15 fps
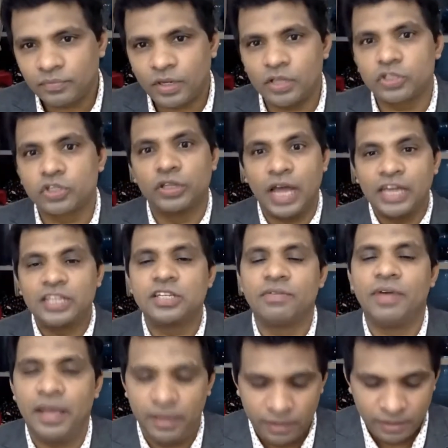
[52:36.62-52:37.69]
So that's a
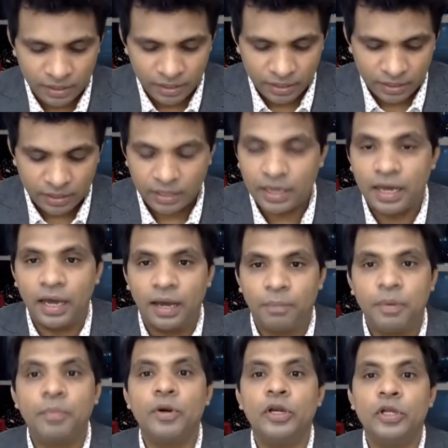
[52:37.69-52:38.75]
way
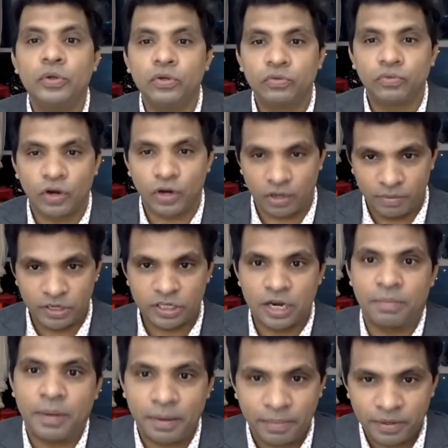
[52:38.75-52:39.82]
people use for a commercial
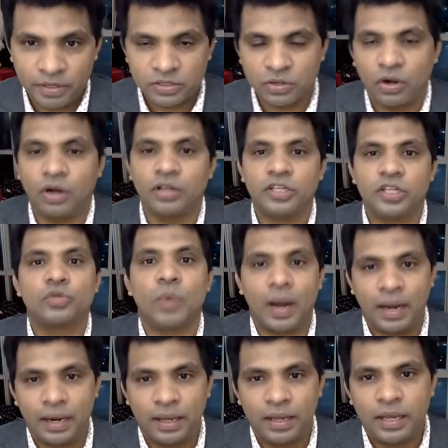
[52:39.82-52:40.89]
purpose, all this one.
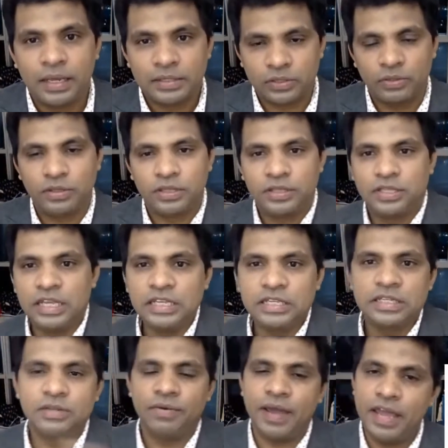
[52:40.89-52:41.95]
So this
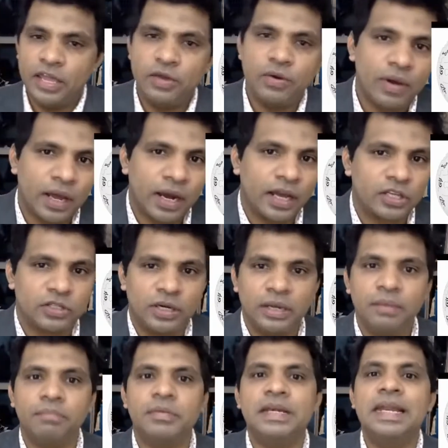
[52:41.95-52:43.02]
is the way you can
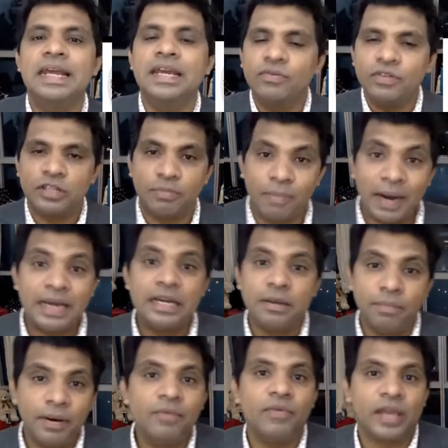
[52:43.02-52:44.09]
actually link with
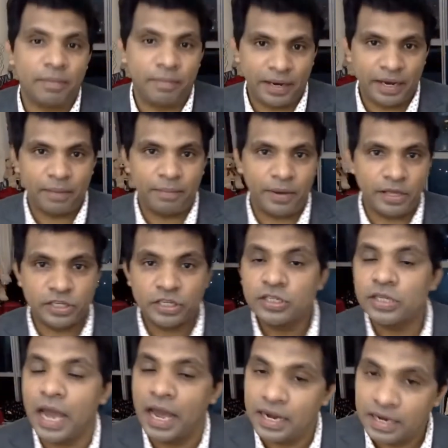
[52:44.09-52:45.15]
multiple Wikipedia
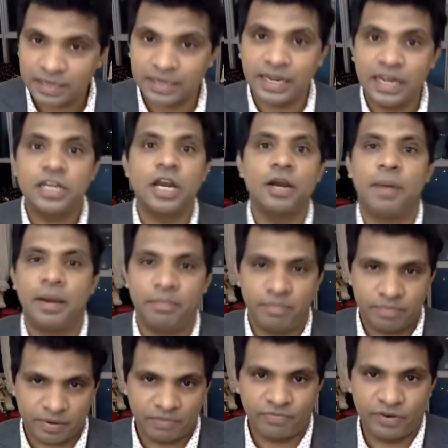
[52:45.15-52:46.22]
pages, and created by
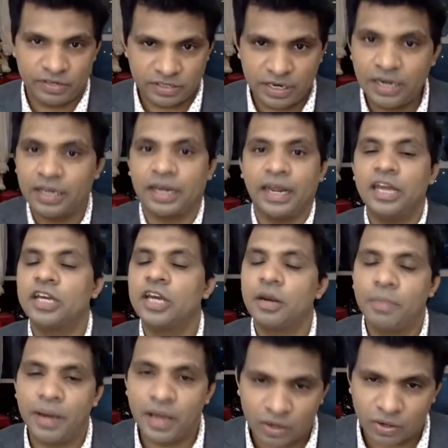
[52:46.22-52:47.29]
professional, created
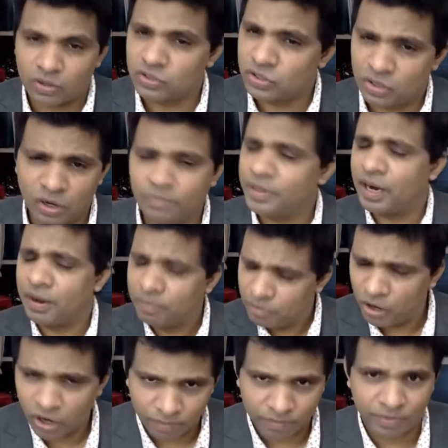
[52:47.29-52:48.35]
by across the globe. There are a
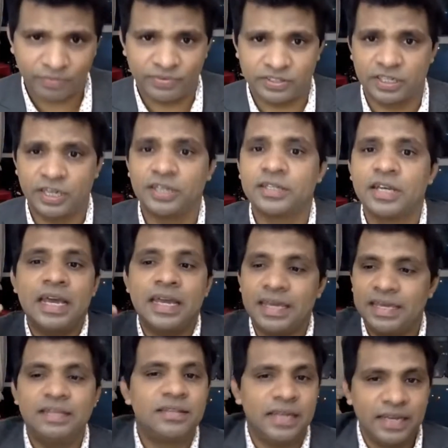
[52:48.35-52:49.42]
lot of professionals
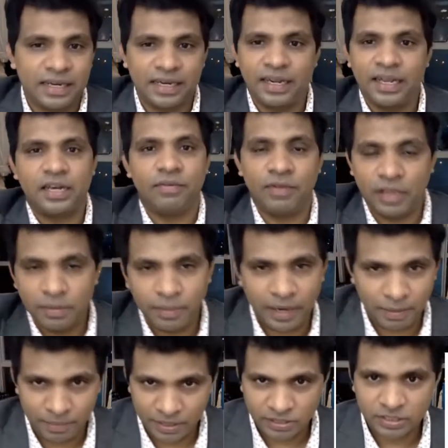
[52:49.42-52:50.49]
easily created
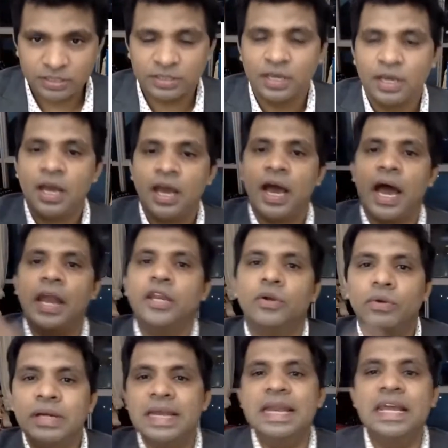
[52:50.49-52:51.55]
Wikipedia pages, and
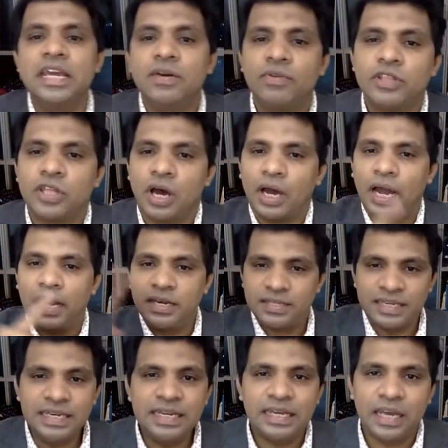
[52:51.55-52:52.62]
you link with and
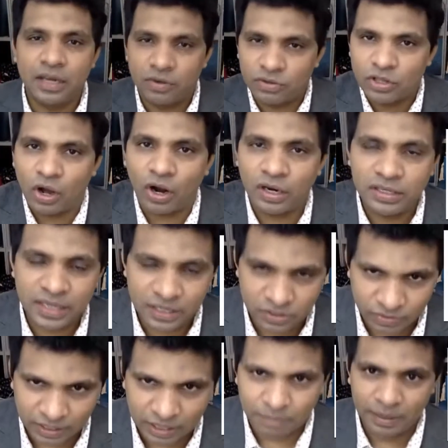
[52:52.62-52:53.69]
syndicate with all this
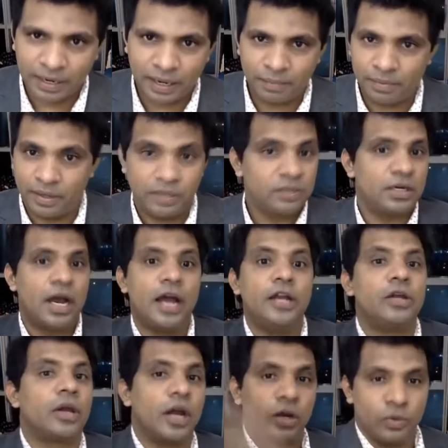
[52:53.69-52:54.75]
Wikipedia, and
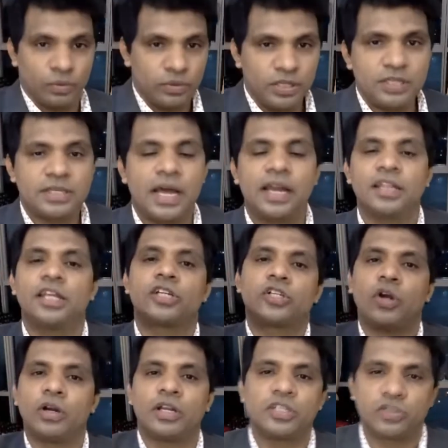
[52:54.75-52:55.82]
you can do. This is another
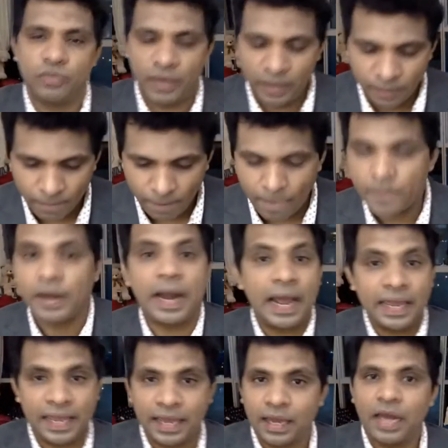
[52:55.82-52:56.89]
shortest way
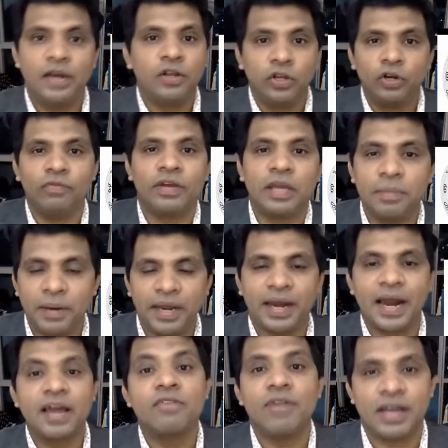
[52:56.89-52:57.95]
ranking, and Wikipedia
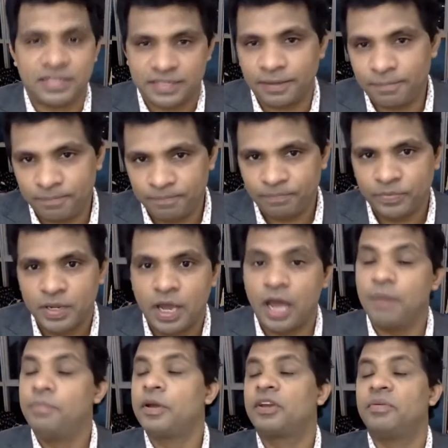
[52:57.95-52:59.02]
rank faster,
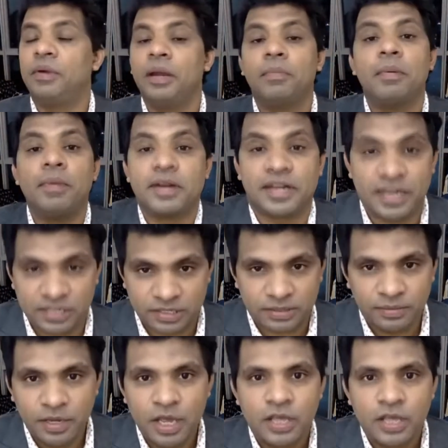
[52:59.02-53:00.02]
and Wikipedia people trust.